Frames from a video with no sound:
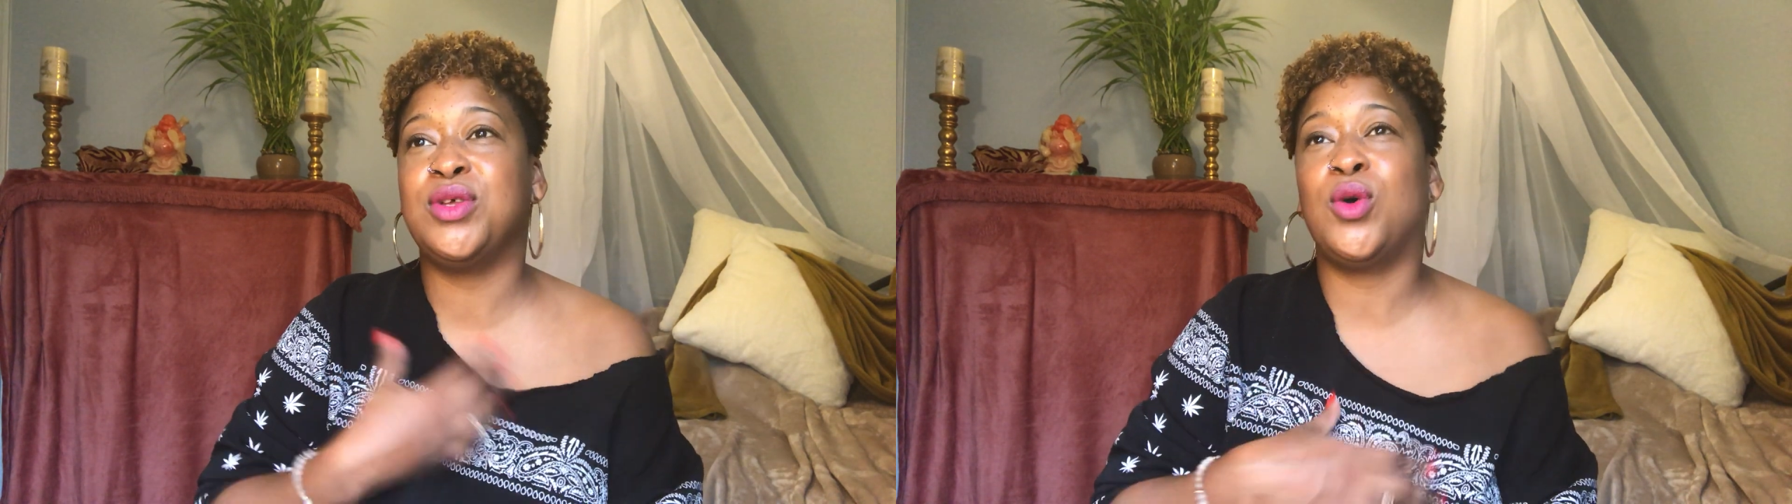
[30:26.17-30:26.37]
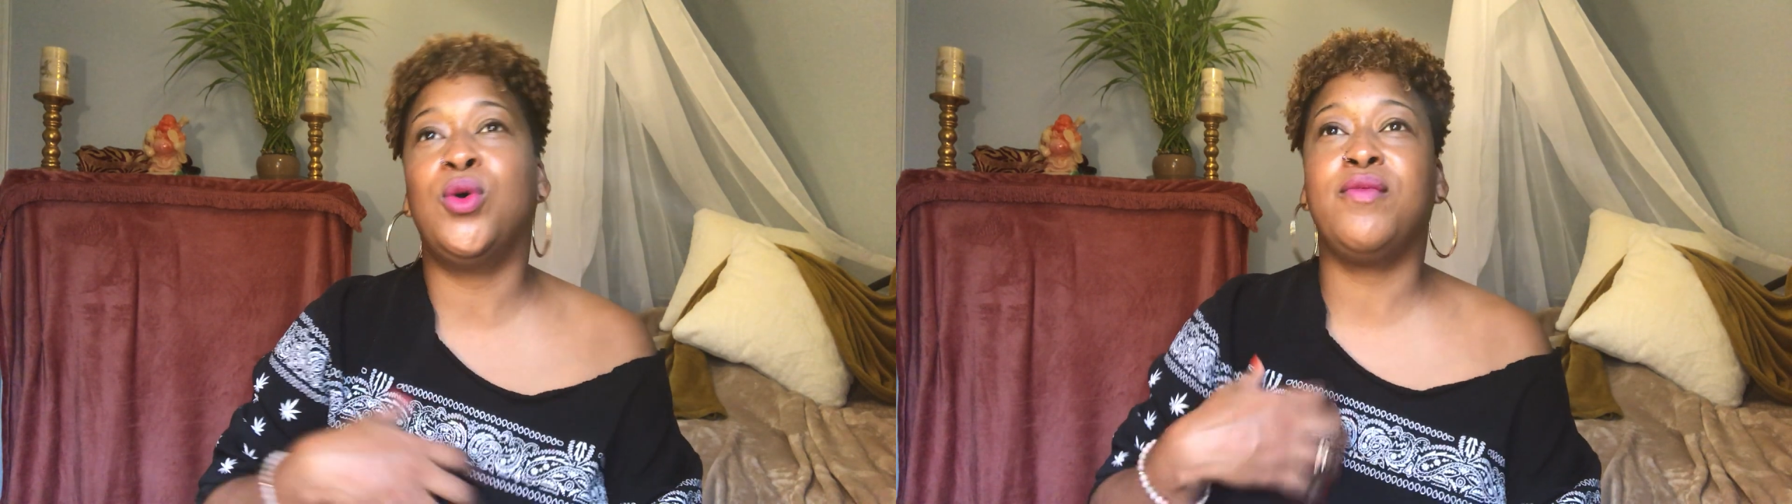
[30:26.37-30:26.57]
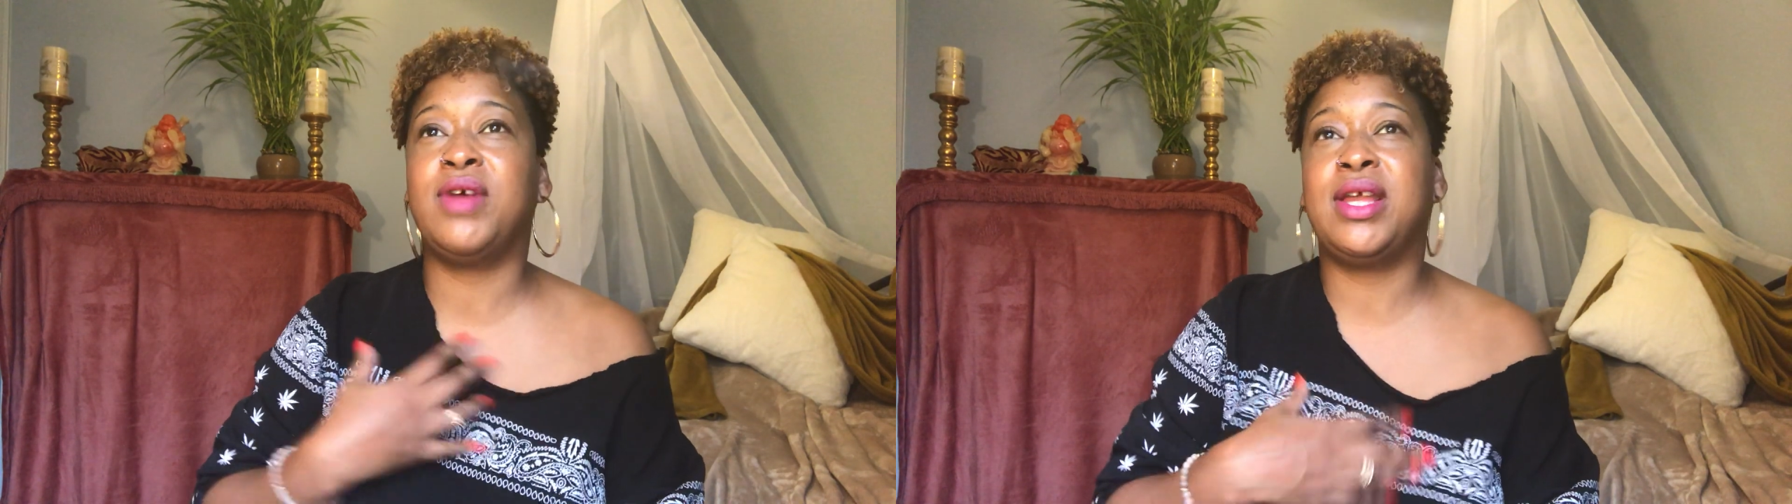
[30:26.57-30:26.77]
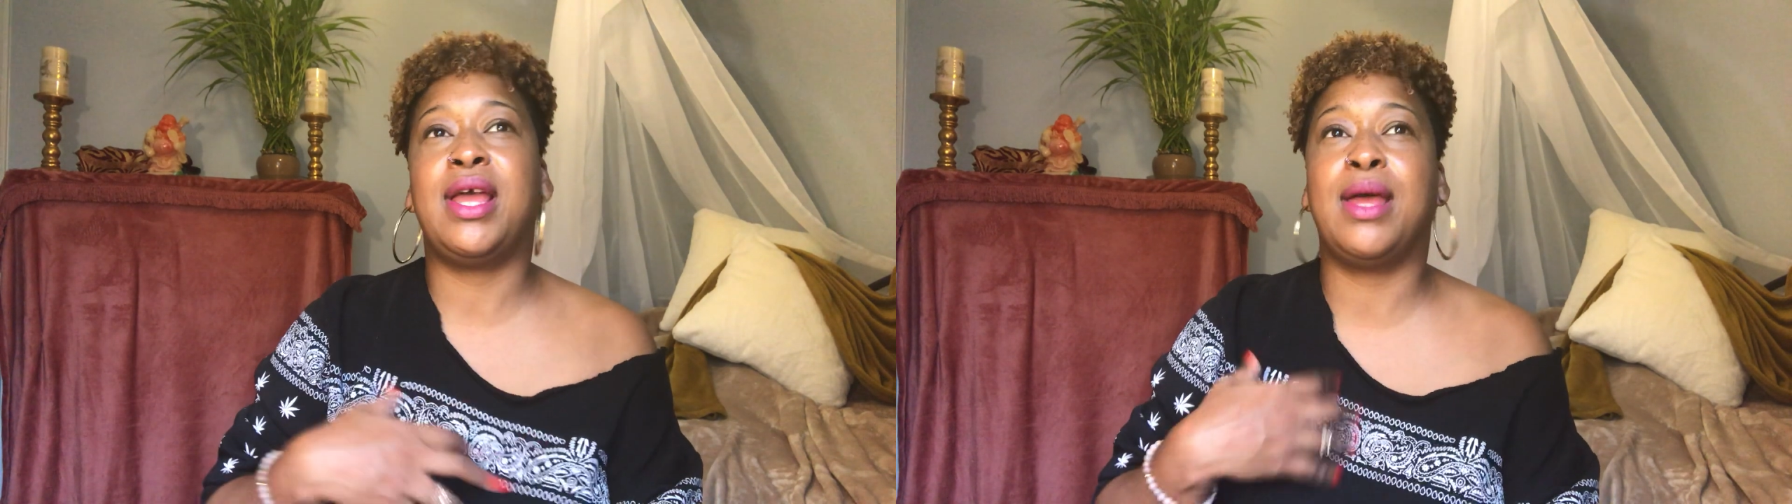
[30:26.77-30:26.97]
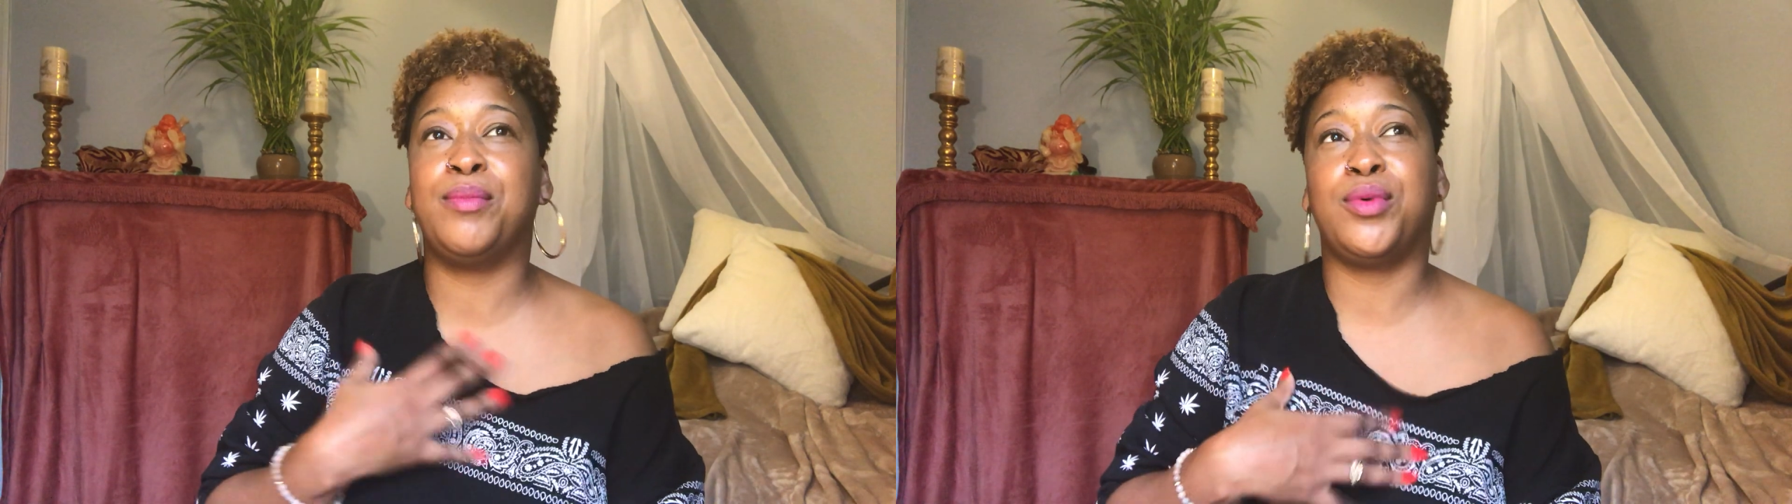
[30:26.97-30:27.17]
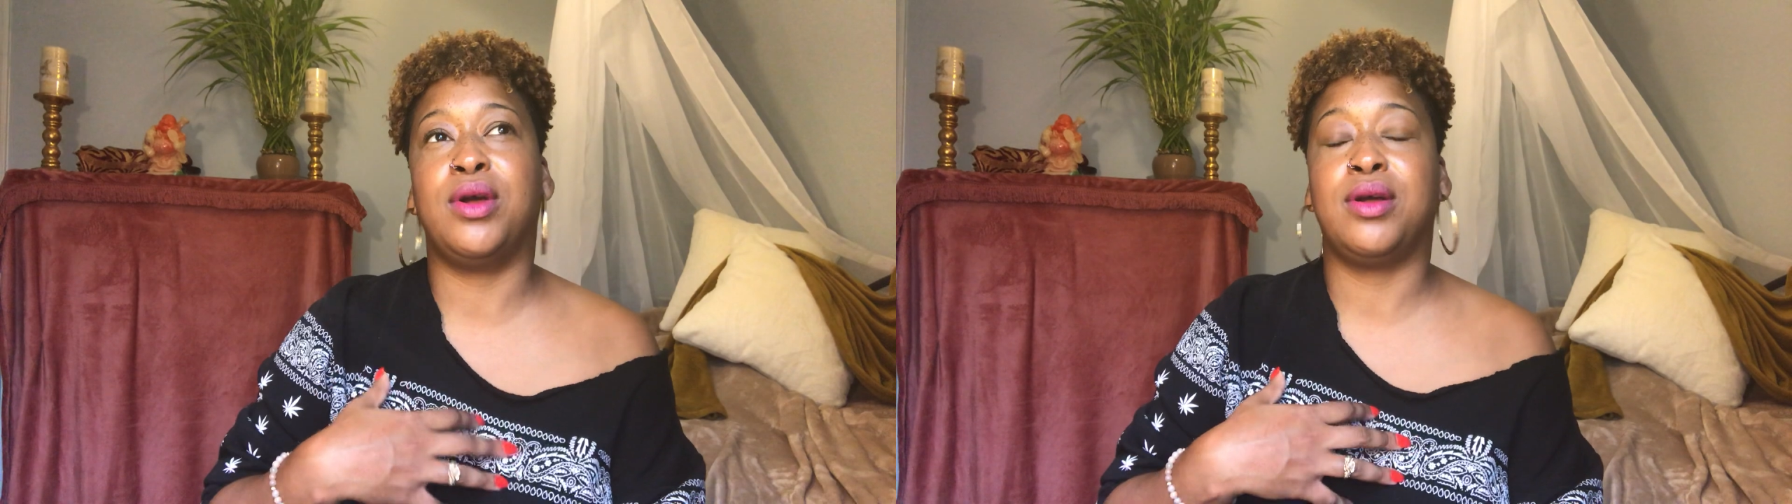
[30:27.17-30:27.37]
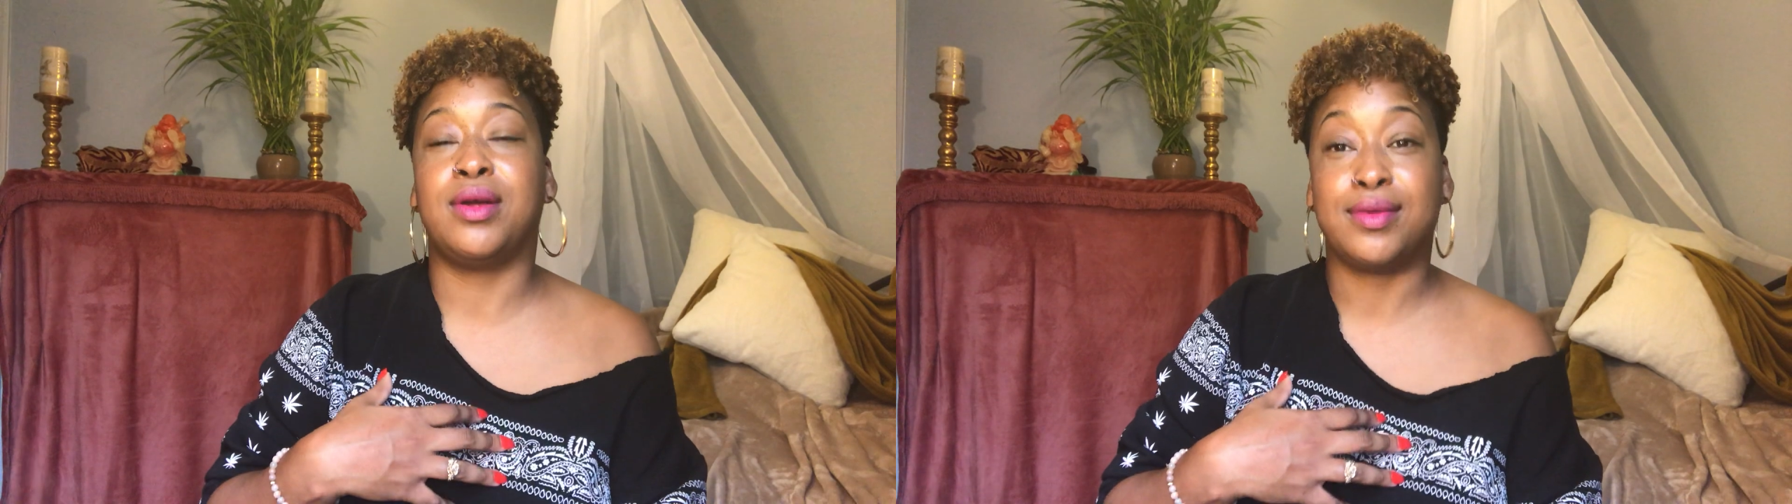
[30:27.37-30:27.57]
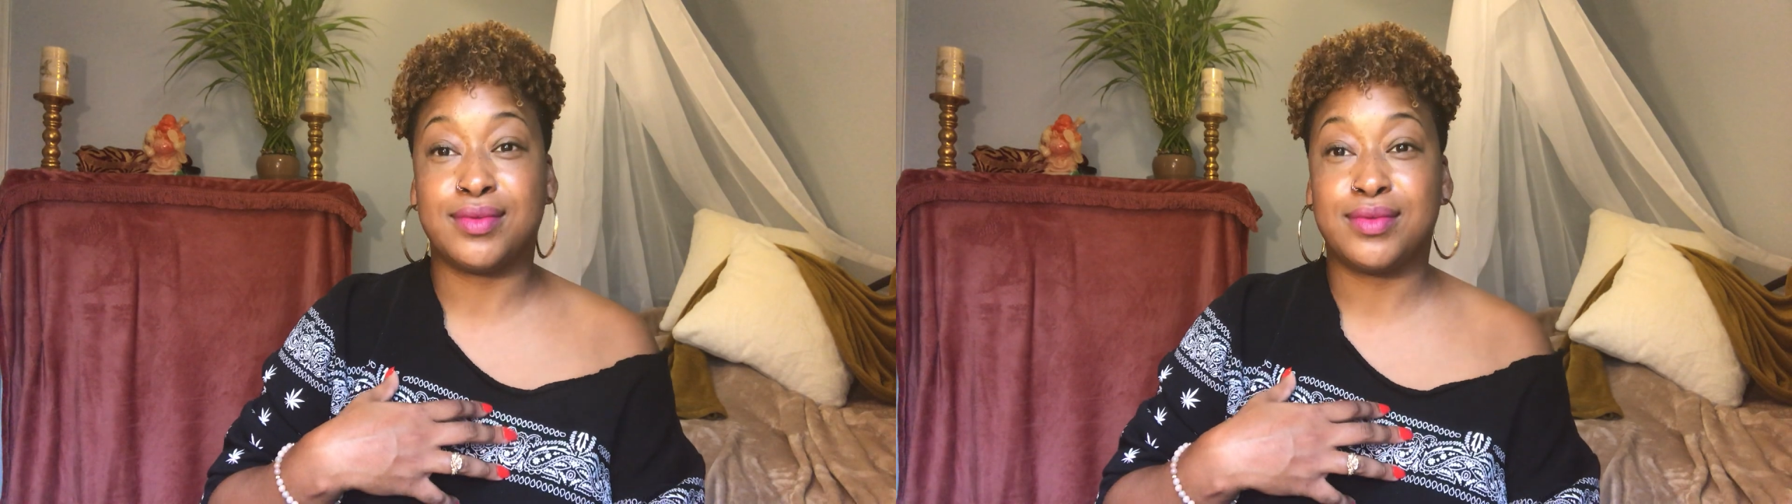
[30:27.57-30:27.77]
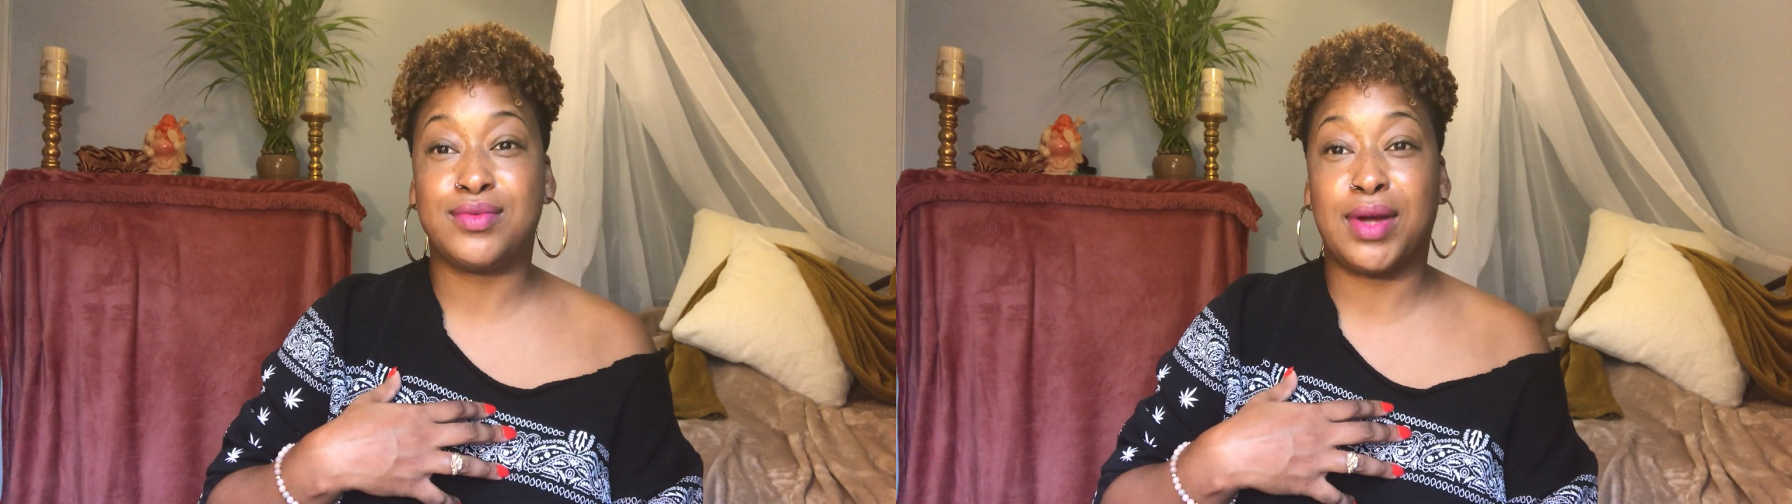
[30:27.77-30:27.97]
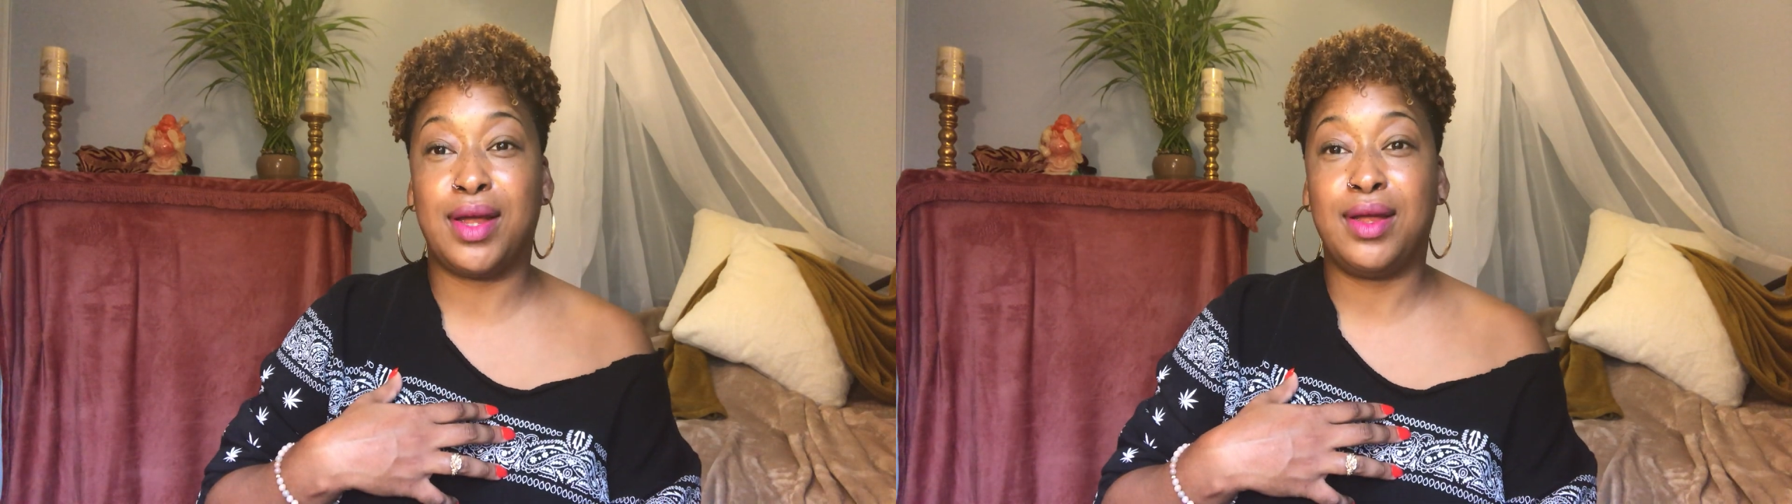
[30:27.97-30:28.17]
they're already Emperor
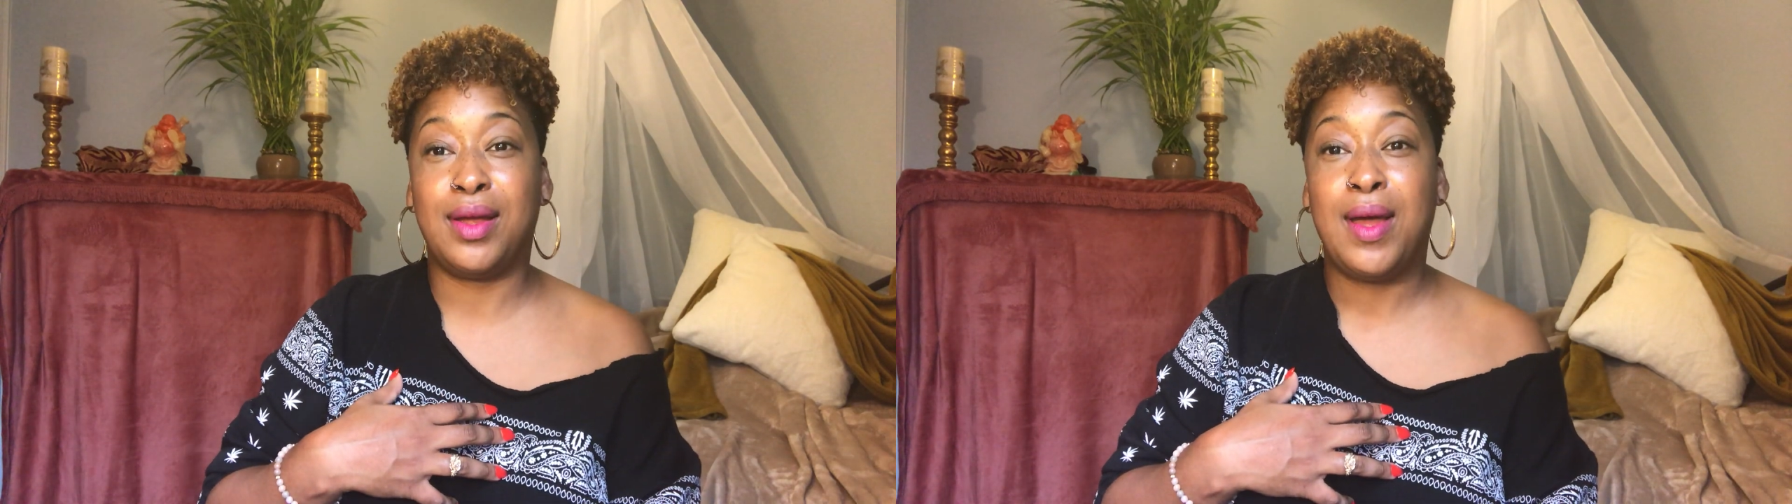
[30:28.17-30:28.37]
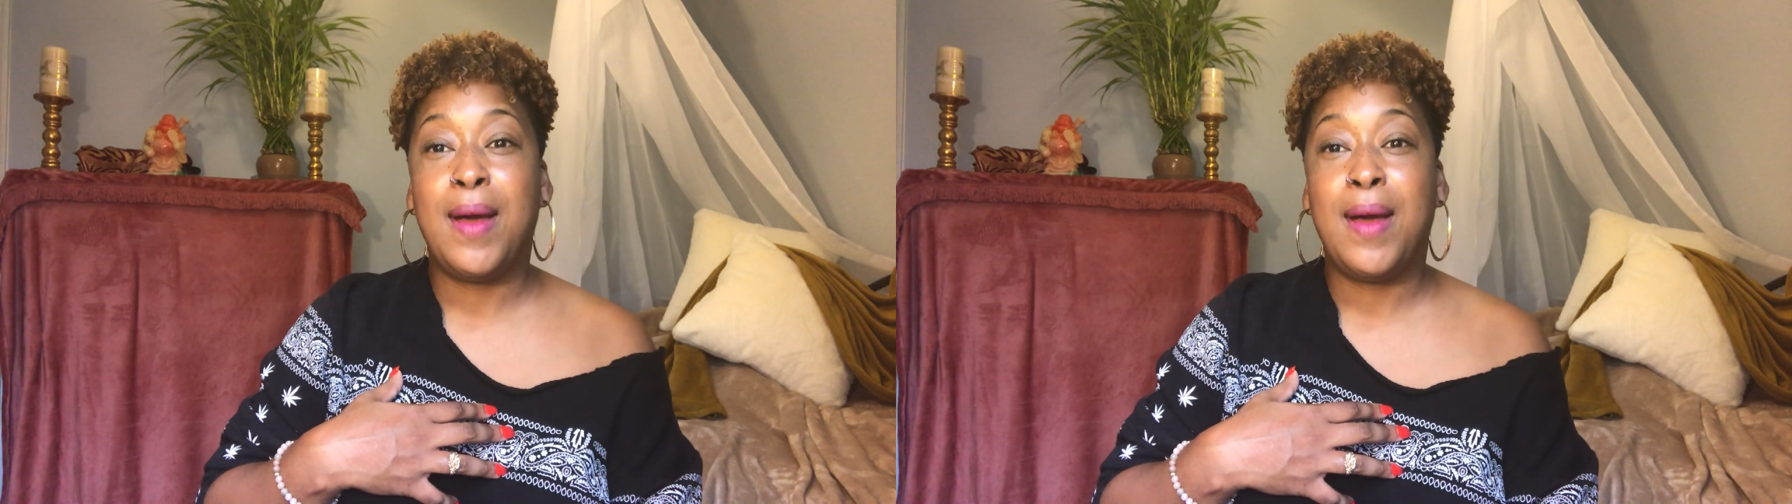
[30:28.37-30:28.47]
right?